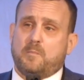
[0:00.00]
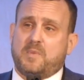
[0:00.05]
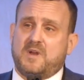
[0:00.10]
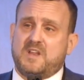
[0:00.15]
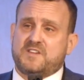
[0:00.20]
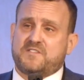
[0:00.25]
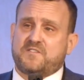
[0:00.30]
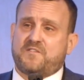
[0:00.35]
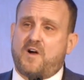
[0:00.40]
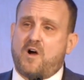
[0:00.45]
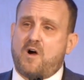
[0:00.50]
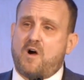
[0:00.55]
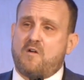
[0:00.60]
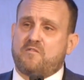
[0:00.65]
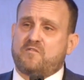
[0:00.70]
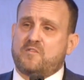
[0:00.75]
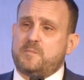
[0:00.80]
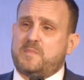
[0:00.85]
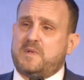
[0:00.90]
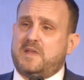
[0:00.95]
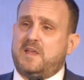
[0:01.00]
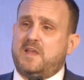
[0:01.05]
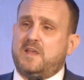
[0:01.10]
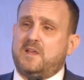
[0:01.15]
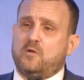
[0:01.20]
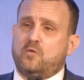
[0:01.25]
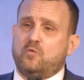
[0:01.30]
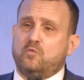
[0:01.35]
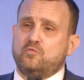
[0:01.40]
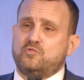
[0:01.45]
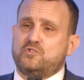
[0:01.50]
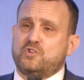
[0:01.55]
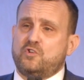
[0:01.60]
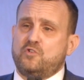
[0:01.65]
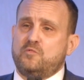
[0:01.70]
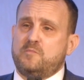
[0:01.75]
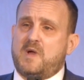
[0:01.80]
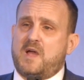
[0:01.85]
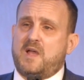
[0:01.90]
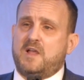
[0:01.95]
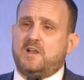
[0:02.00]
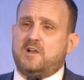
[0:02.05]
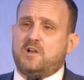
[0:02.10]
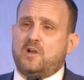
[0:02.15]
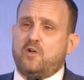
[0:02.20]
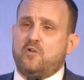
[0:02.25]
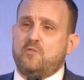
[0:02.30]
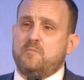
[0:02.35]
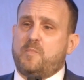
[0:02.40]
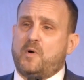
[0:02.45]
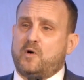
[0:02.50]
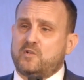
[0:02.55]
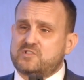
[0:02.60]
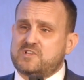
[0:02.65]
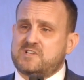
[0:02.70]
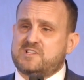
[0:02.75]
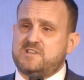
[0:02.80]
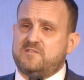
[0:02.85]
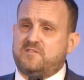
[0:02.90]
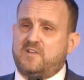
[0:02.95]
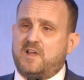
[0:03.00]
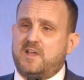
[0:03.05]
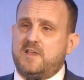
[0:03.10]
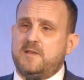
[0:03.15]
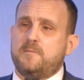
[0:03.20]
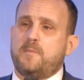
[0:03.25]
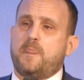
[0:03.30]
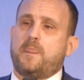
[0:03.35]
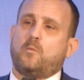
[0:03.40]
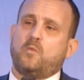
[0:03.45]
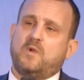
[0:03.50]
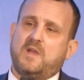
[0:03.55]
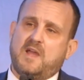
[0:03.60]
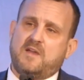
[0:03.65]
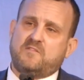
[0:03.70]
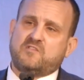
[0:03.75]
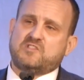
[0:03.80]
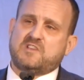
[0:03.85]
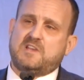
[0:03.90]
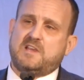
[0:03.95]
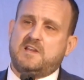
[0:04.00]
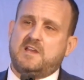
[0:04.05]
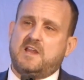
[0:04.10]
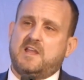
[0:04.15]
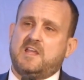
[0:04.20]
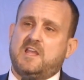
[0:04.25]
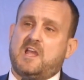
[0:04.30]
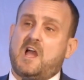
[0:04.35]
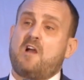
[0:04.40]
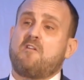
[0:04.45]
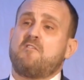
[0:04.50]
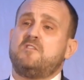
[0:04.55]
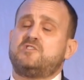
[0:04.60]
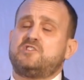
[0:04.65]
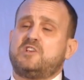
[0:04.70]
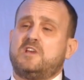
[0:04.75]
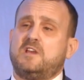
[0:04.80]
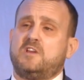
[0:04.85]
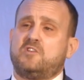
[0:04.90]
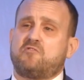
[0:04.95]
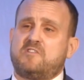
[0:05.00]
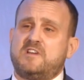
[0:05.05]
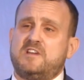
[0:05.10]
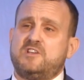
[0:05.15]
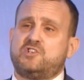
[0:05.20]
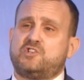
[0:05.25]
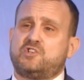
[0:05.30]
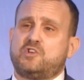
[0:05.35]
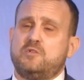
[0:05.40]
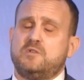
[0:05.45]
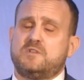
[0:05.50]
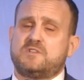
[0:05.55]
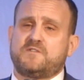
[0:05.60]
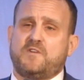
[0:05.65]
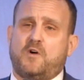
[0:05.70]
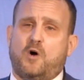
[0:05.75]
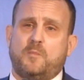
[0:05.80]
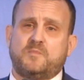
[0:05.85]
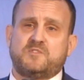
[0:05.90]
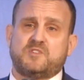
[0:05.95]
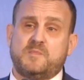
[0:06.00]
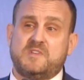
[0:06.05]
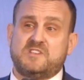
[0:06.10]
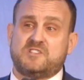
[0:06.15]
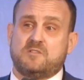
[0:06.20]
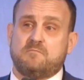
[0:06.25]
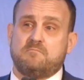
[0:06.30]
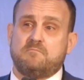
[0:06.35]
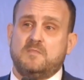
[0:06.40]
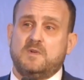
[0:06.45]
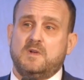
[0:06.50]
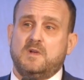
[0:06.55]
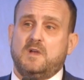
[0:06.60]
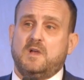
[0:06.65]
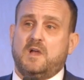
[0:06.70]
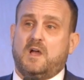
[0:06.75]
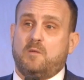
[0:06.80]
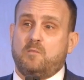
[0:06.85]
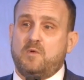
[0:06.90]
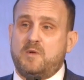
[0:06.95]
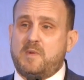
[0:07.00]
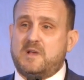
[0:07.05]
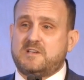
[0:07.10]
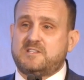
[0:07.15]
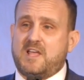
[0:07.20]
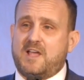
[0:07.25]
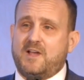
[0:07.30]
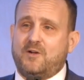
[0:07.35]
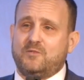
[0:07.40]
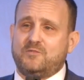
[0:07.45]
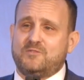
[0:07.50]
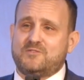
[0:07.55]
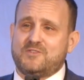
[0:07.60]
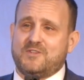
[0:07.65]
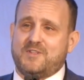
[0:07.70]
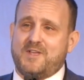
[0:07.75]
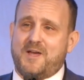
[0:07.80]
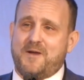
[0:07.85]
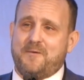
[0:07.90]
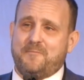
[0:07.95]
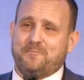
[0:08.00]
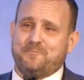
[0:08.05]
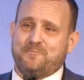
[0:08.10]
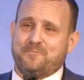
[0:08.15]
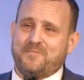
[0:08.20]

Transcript: But it's far from being all doom and gloom. Positively, we have seen encouraging green shoots for optimism, and we must hang on to that.